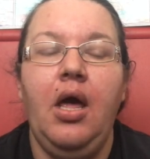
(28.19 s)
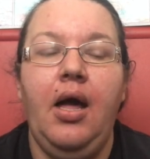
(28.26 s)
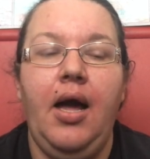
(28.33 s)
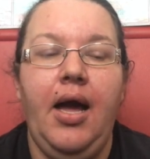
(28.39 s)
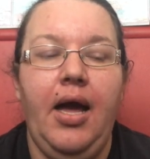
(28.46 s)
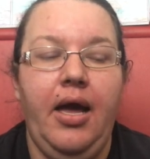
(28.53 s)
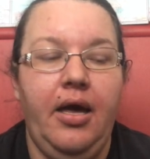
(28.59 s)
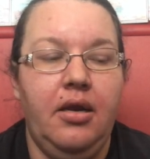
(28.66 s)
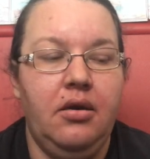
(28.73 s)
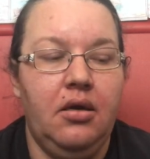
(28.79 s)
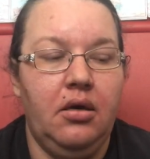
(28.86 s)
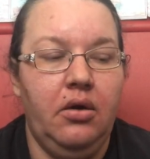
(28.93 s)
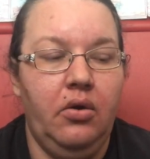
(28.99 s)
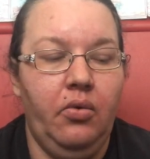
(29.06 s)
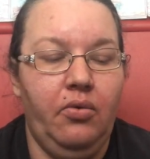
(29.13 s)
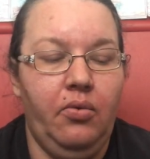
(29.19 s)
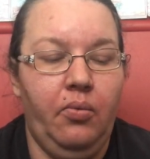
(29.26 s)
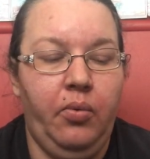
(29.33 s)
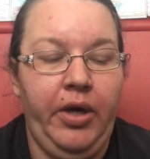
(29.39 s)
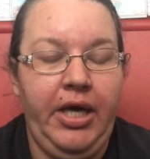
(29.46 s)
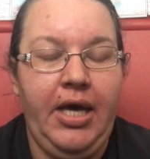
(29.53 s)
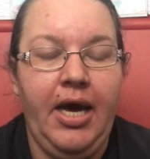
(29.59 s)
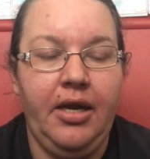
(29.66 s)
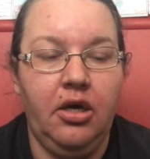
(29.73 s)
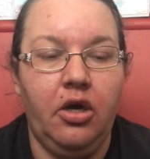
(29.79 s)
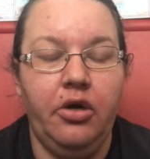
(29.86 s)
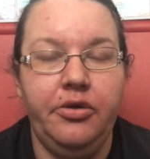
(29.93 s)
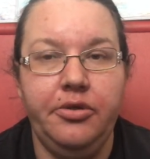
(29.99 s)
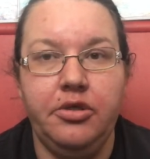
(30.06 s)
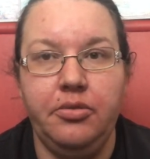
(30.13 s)
and we had to
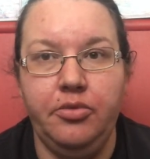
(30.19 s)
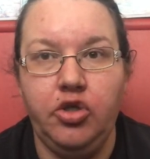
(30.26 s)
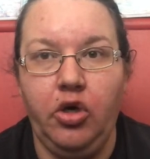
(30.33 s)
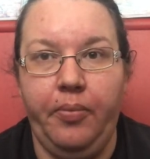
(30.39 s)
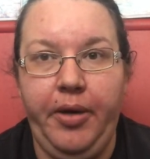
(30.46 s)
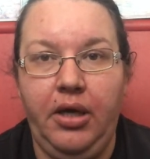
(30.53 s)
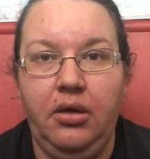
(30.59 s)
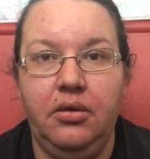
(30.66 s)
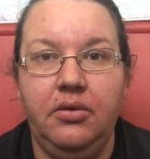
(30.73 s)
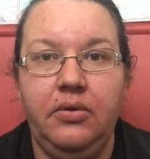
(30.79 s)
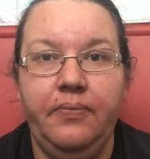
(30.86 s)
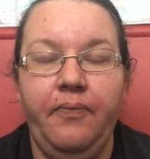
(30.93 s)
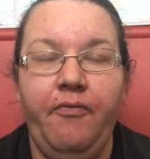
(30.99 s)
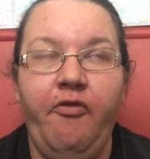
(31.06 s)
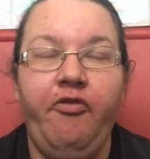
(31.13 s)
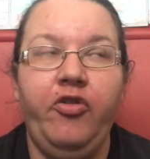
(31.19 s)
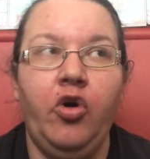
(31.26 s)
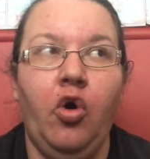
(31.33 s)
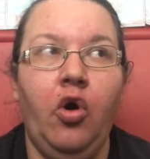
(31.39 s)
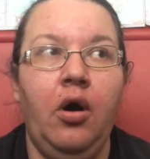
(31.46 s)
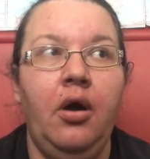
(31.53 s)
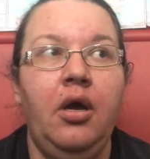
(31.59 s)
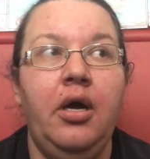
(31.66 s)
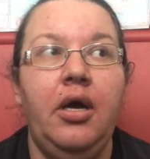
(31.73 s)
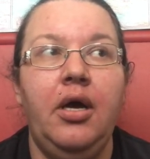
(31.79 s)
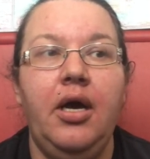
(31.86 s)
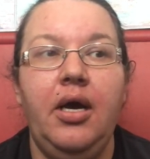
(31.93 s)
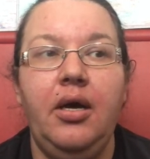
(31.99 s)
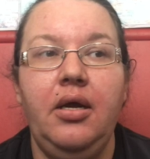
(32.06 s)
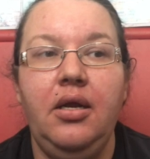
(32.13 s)
go do some shopping for
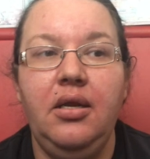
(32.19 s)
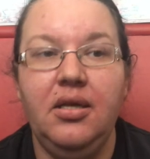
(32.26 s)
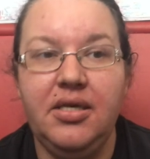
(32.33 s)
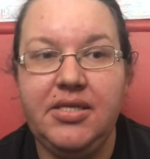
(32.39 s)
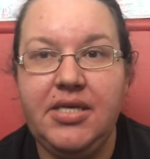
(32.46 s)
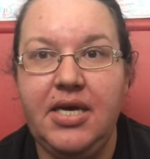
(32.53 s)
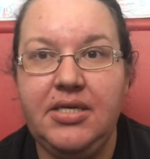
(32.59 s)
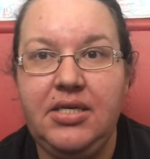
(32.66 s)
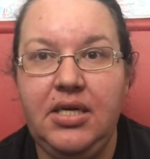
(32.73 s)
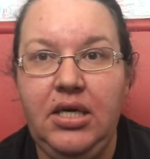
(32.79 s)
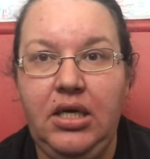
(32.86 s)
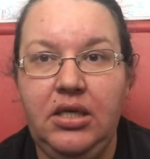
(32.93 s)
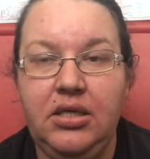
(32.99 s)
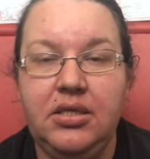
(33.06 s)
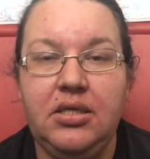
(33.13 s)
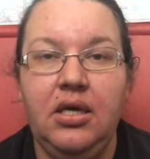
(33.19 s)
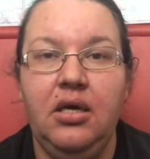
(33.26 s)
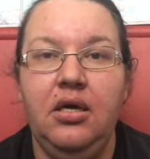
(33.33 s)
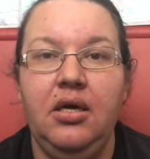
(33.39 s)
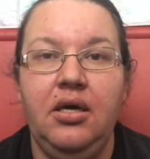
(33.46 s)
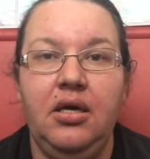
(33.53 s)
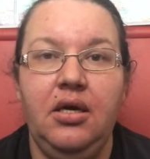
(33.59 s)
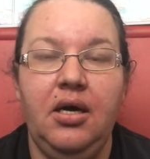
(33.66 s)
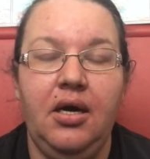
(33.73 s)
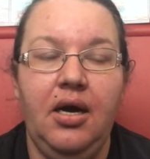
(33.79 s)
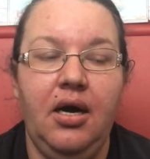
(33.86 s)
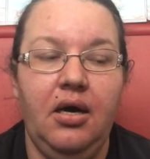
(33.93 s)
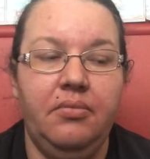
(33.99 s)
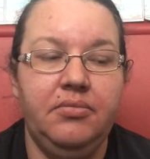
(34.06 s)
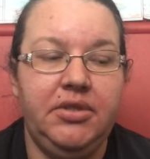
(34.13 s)
necessities,
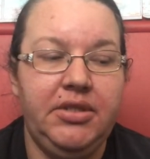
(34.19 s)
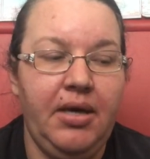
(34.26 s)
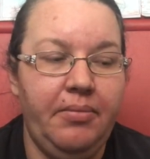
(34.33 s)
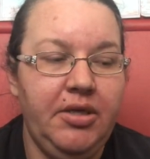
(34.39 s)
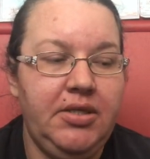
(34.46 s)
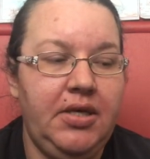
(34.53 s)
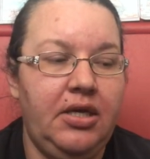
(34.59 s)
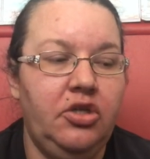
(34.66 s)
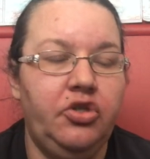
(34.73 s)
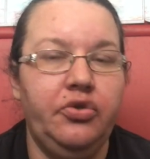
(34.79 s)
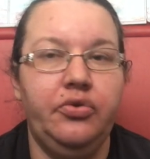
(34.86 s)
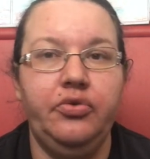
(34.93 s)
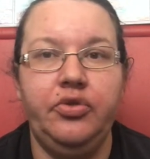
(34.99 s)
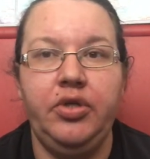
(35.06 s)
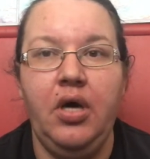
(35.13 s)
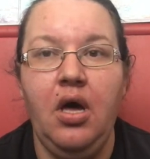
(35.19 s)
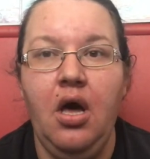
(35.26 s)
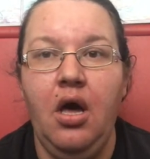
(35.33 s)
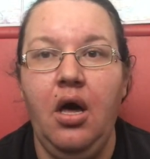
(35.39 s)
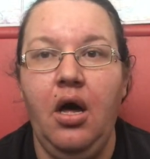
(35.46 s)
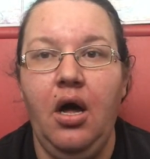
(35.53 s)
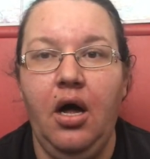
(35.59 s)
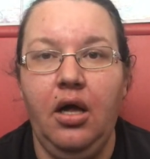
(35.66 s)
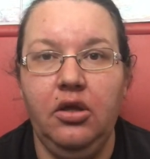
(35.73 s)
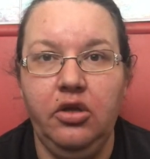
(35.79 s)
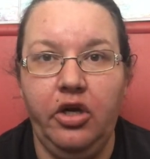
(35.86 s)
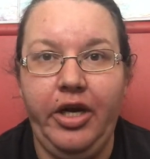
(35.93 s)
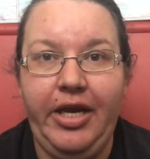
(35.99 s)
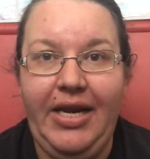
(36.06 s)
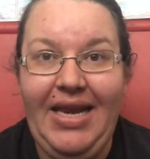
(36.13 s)
some essentials, a
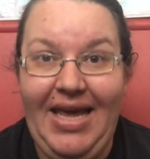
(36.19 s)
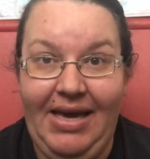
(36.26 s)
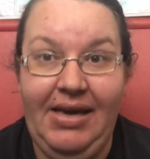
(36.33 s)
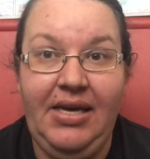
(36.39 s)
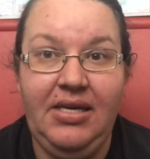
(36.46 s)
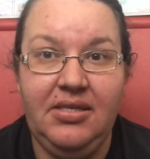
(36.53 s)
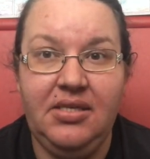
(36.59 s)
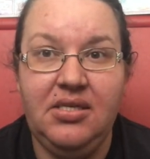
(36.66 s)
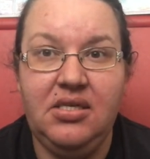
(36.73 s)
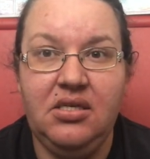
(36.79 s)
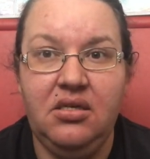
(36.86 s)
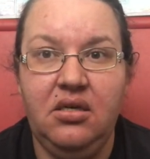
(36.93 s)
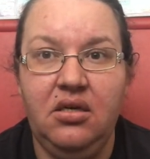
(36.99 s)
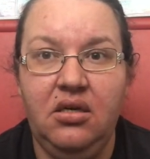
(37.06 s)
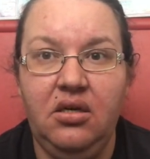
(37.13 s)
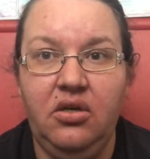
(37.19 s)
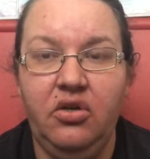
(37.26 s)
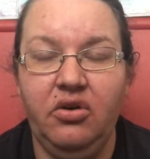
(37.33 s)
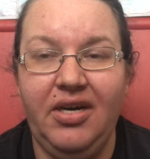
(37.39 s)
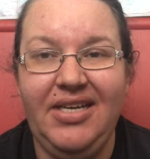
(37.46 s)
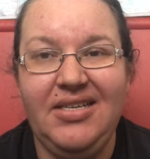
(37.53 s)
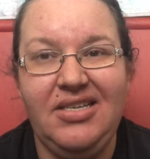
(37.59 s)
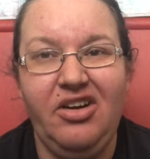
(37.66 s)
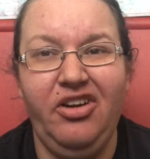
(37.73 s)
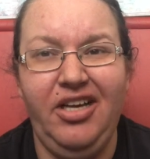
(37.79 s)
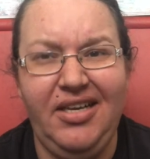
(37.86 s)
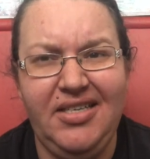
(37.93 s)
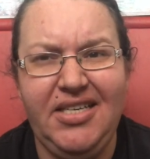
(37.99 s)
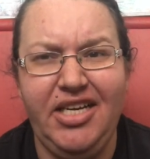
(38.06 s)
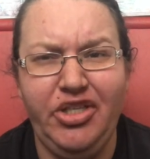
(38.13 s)
lot of needs, not necessarily
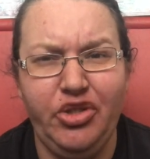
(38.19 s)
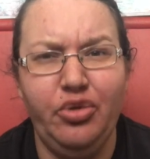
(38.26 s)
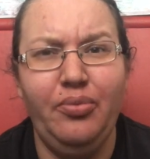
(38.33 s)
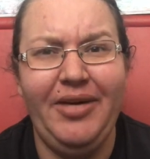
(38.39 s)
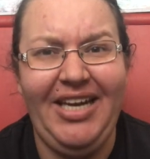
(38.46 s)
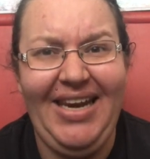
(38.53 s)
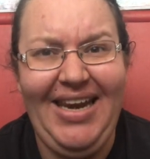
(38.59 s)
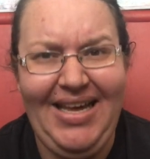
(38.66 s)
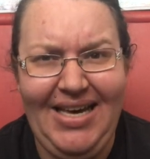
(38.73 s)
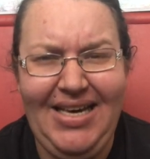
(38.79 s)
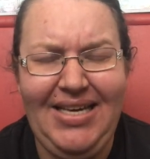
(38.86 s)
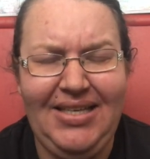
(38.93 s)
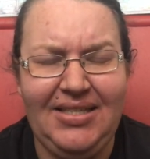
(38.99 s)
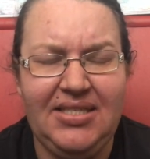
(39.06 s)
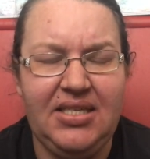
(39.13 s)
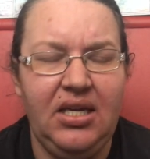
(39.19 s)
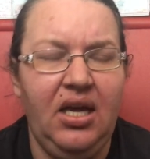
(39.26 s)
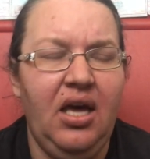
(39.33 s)
essential, but needs,